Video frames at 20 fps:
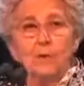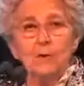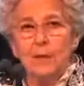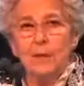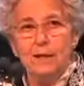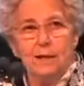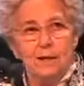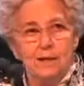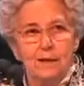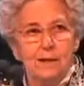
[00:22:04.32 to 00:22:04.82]

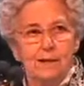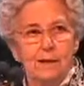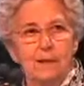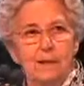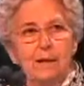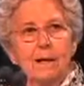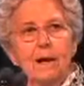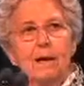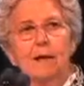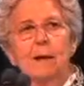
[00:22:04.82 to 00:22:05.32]
Uh,
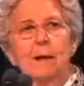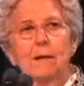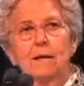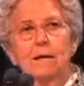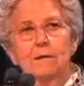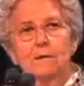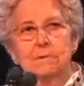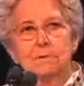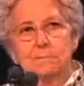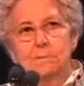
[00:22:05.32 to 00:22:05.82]
there
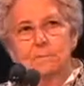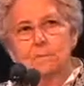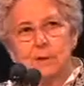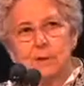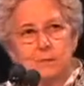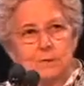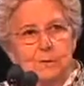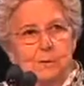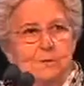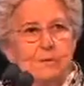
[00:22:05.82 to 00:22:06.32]
was
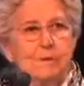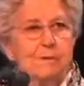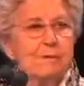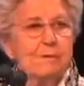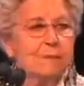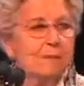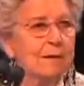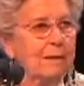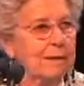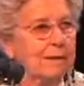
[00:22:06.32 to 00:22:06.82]
uh,
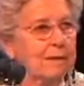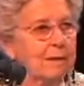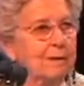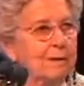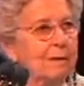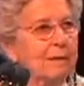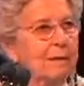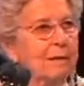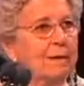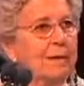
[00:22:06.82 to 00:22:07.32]
an
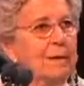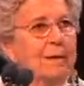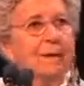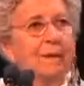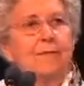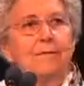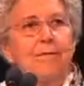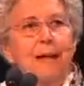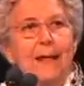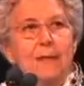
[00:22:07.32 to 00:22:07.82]
event
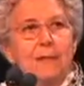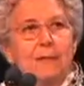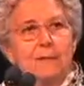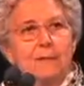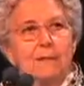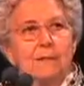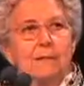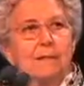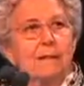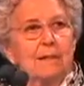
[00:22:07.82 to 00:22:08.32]

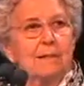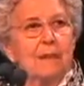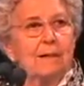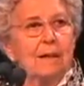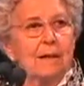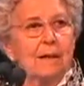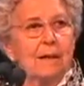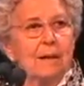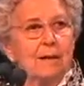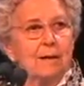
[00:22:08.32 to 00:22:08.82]
at one
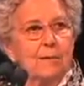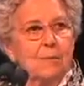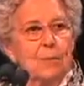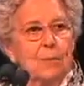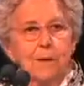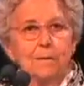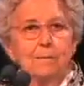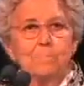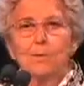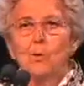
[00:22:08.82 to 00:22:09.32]
point
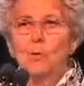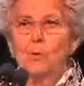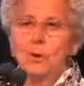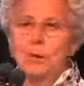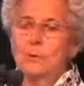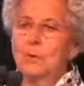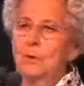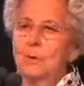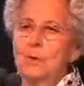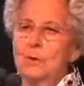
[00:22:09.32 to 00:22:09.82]
where two of
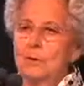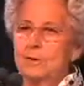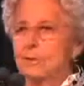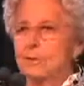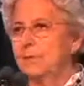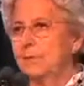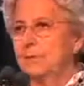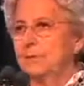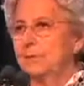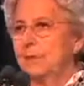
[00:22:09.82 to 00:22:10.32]
the
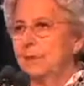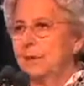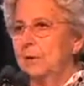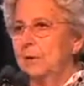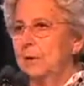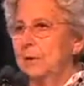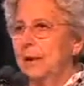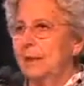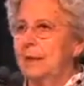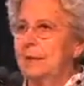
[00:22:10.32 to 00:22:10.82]
Iranians
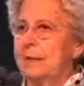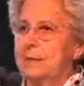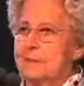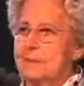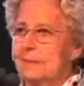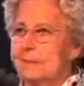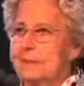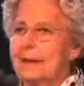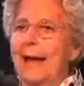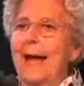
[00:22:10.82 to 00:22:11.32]
attacked
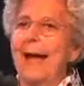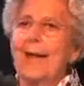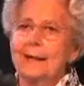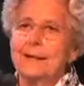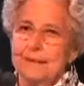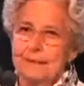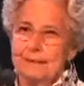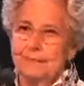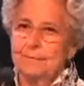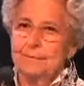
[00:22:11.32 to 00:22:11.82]

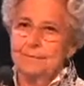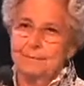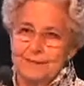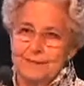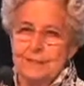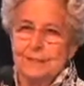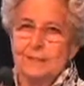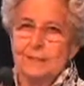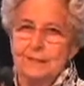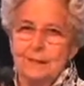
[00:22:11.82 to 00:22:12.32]
physically
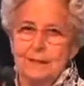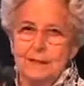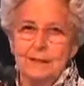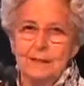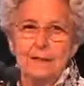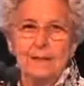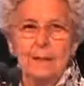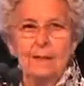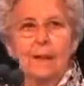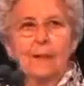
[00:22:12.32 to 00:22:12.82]
one
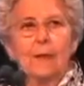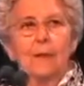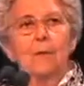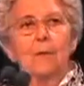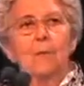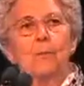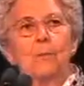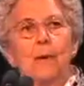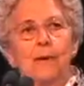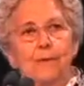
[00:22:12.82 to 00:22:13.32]
of the third
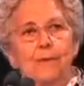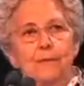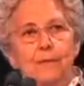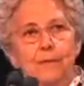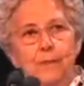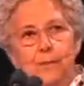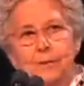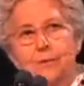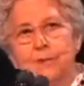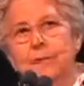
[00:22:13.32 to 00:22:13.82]
country
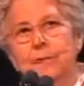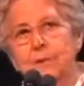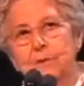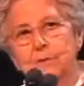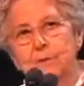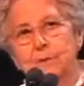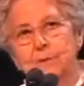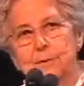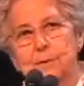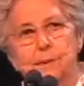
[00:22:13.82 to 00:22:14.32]
members
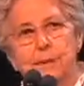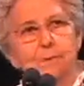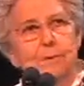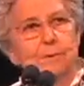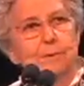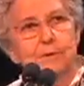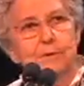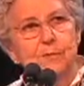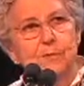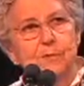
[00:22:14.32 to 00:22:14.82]
from
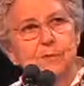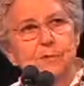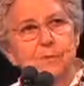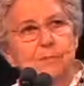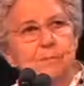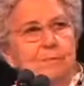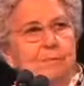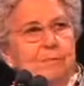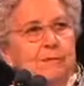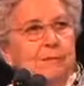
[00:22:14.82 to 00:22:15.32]

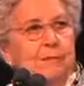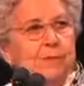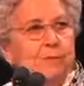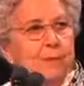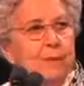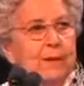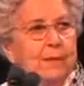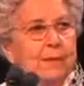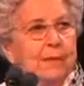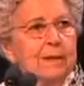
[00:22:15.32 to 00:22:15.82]
Sweden
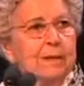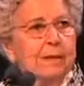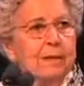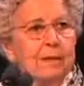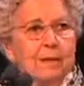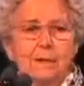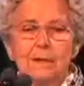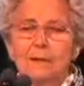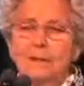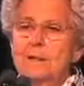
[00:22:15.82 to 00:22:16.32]
and
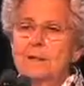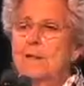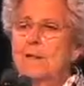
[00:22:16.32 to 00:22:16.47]
uh,